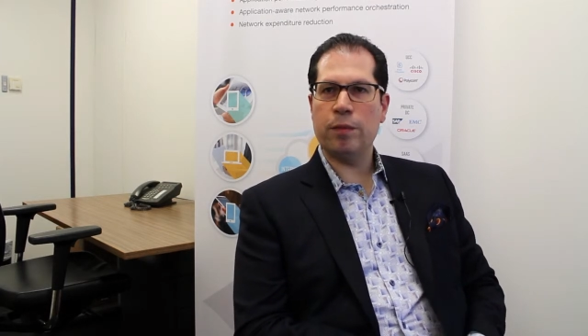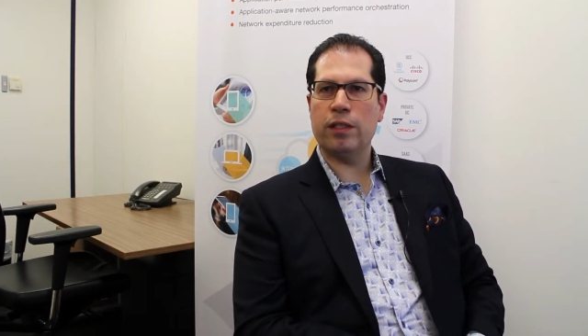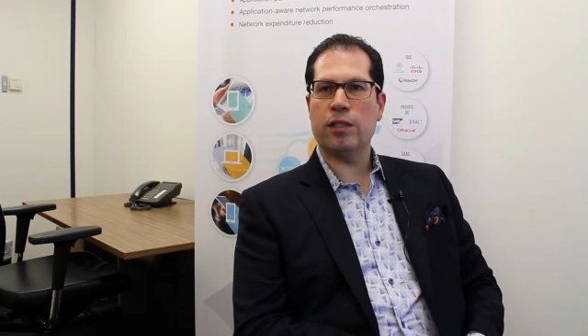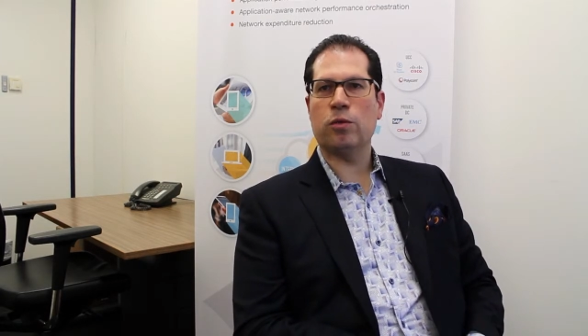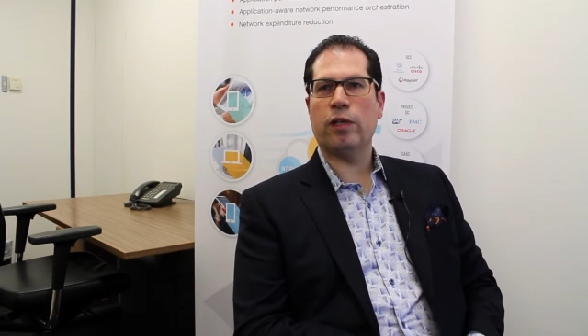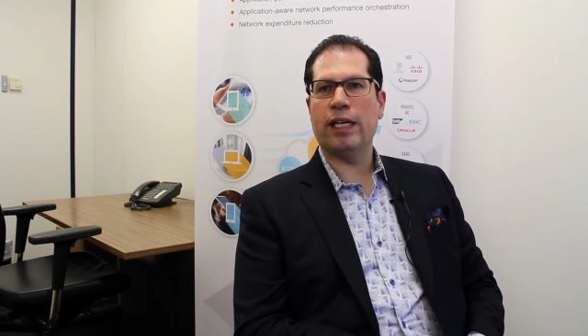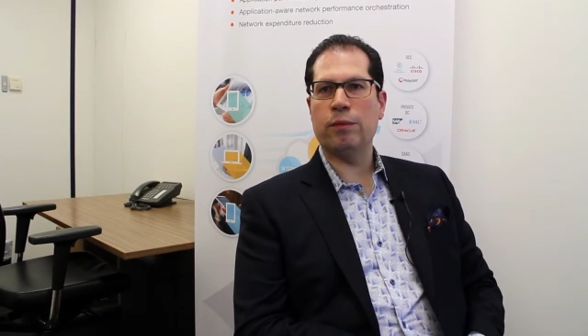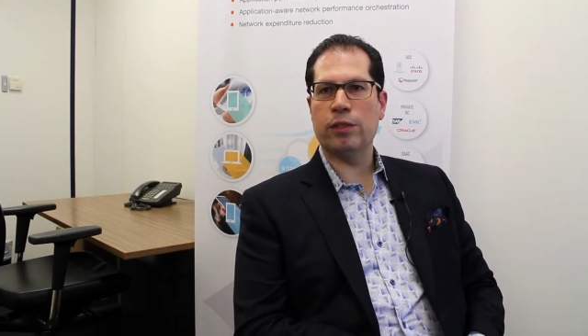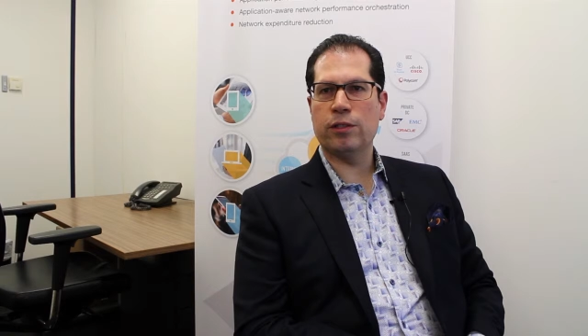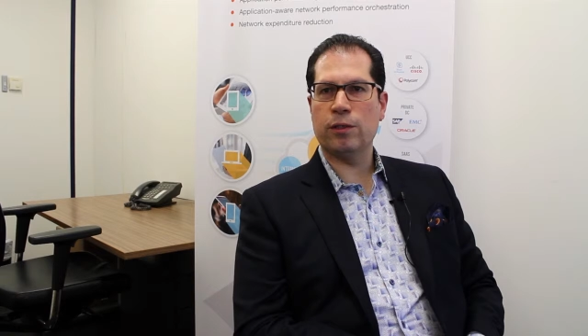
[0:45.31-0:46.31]
because we're
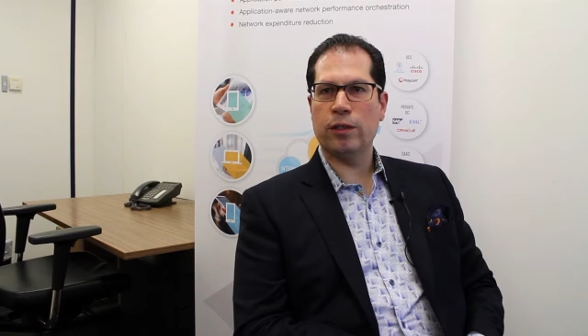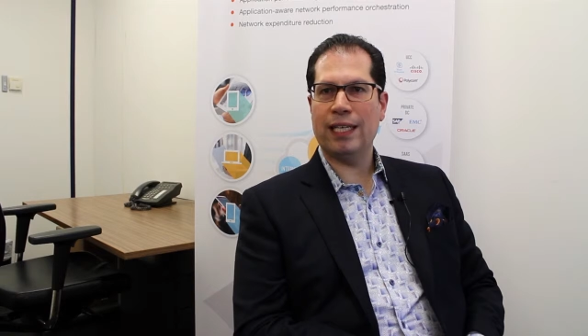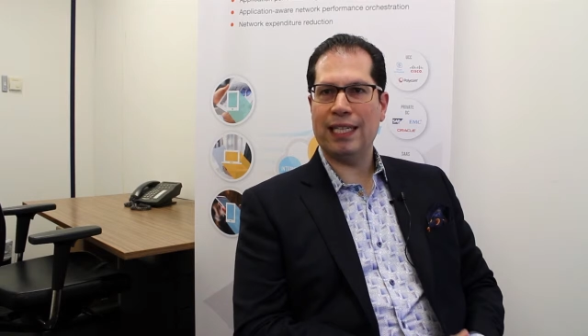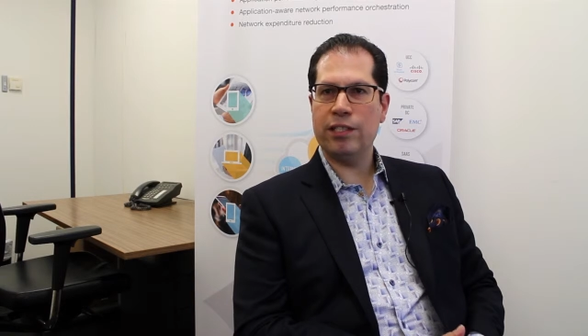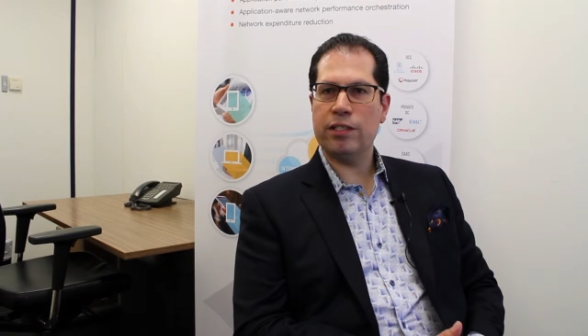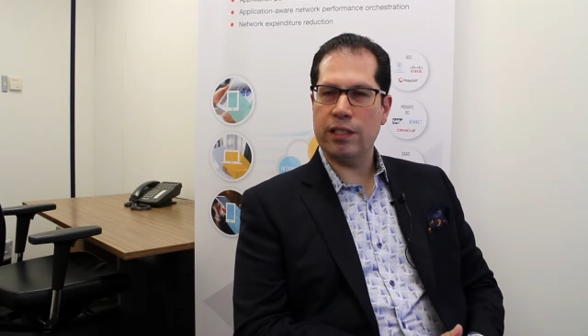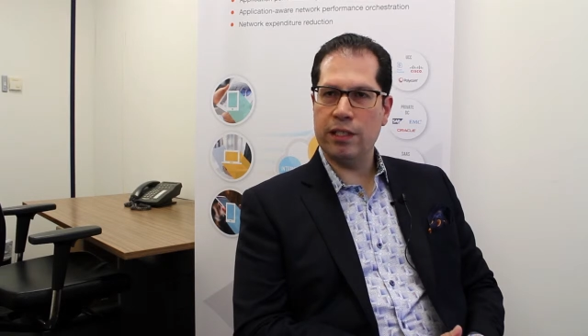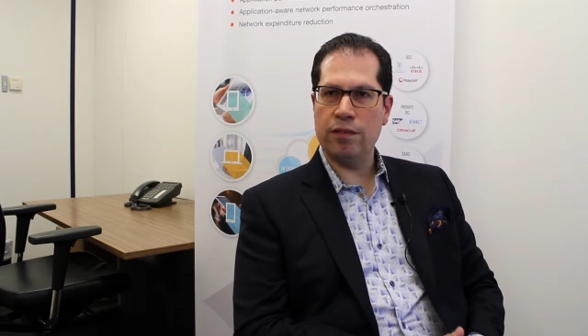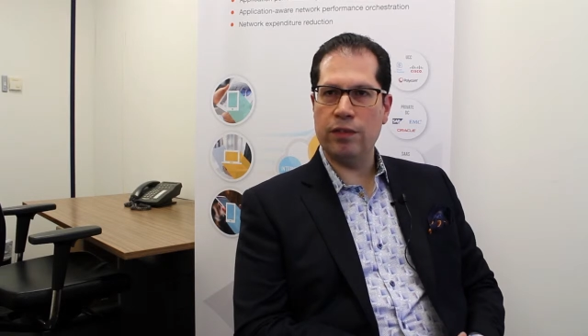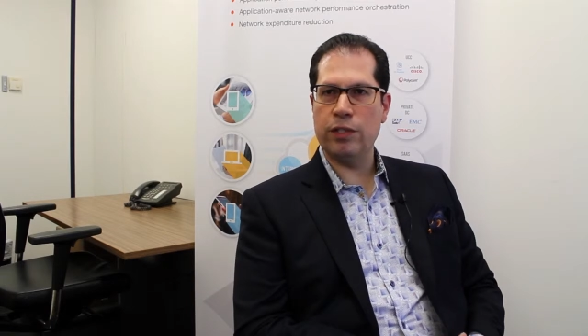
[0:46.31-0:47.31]
able to look at each
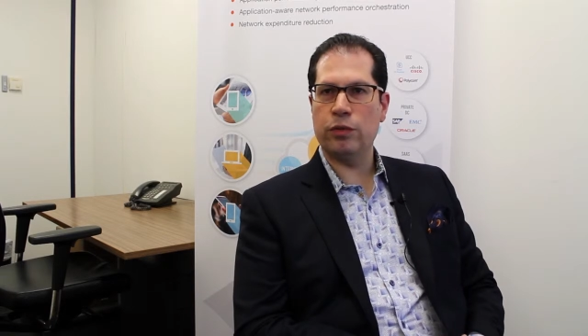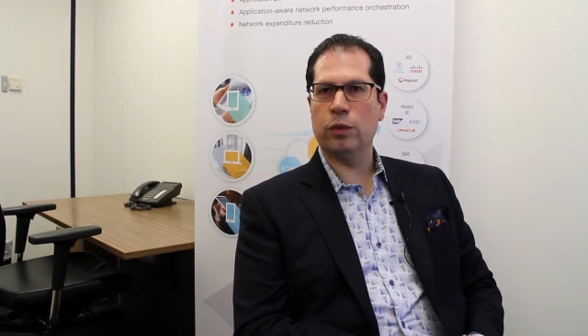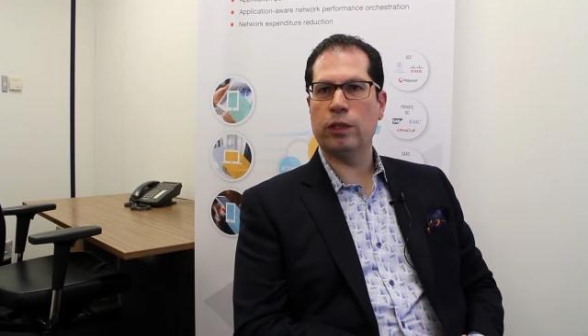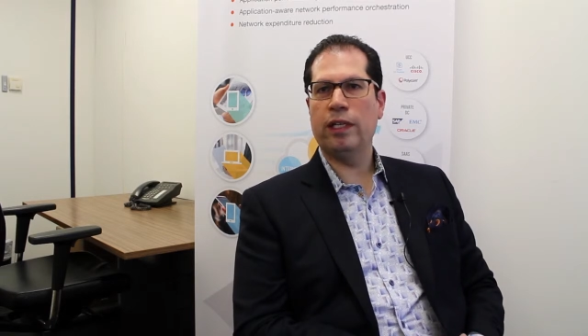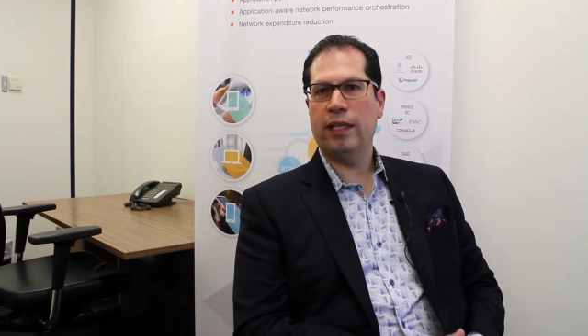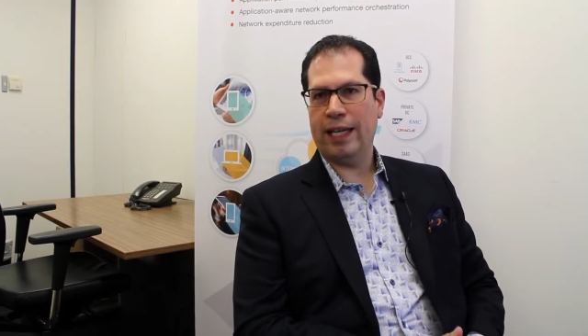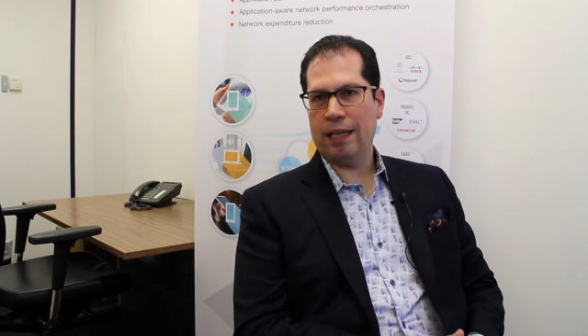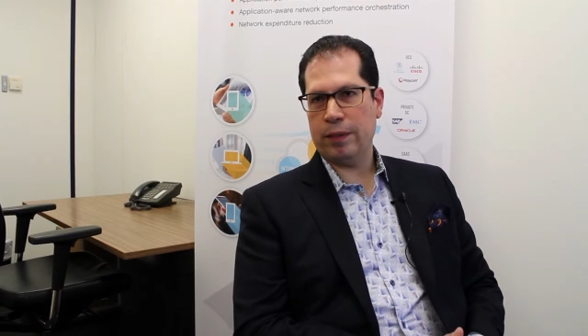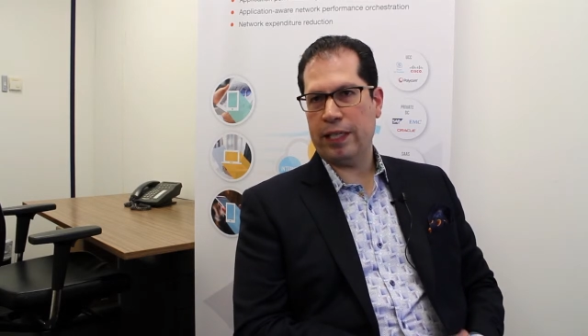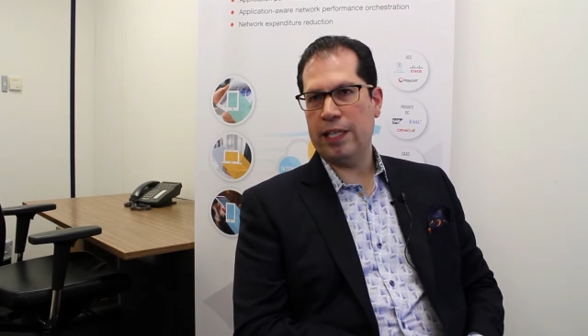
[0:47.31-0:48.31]
individual
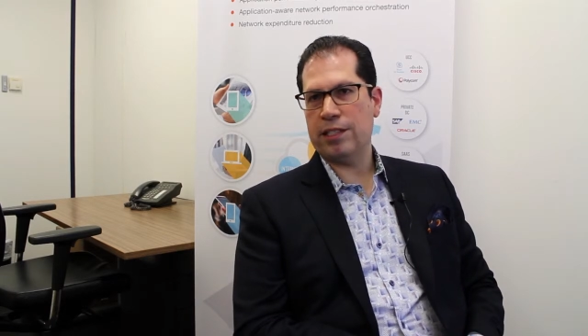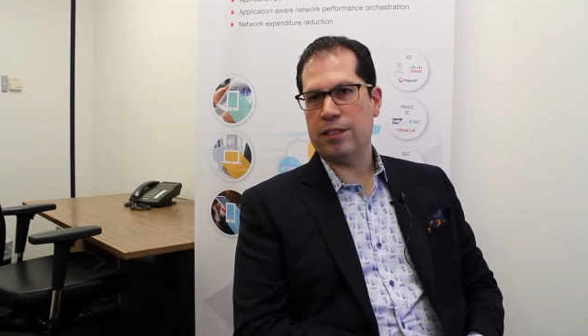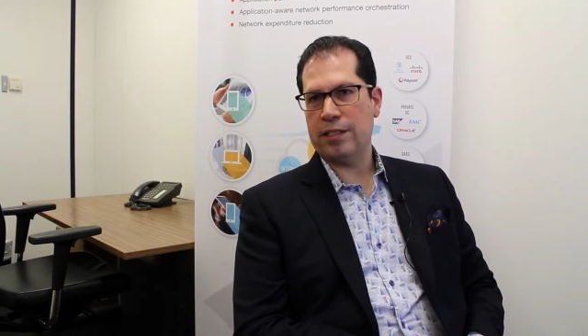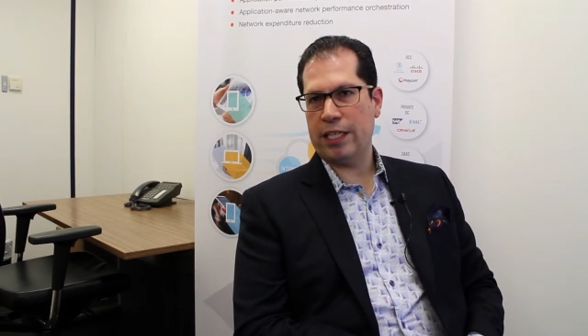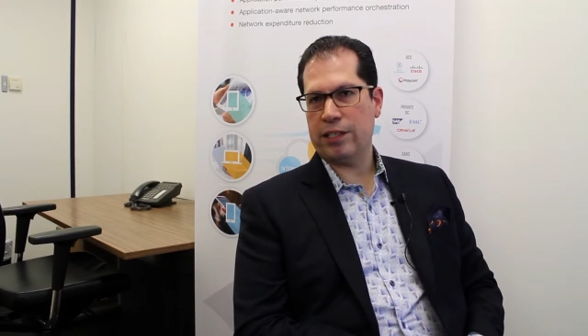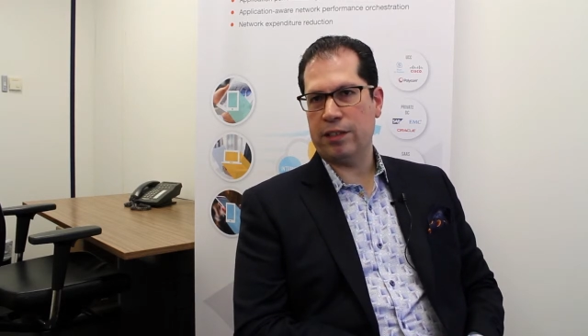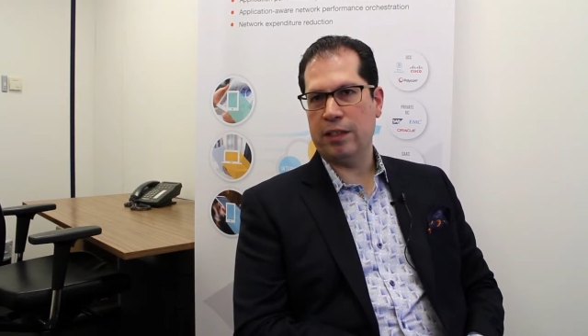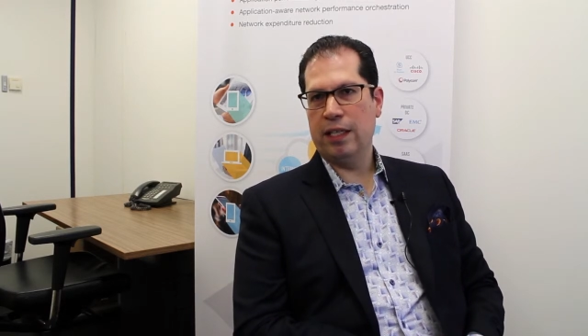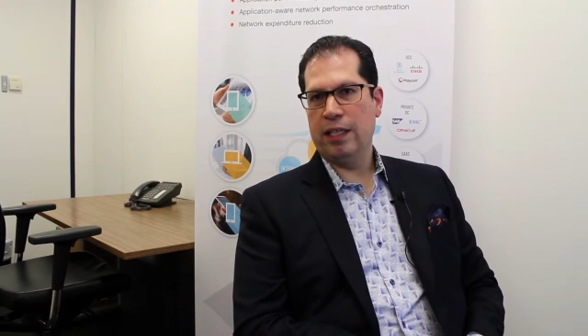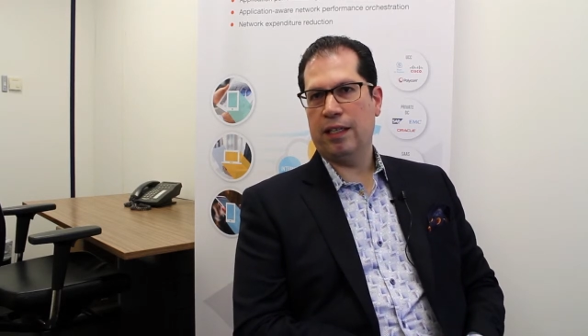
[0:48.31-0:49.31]
application session.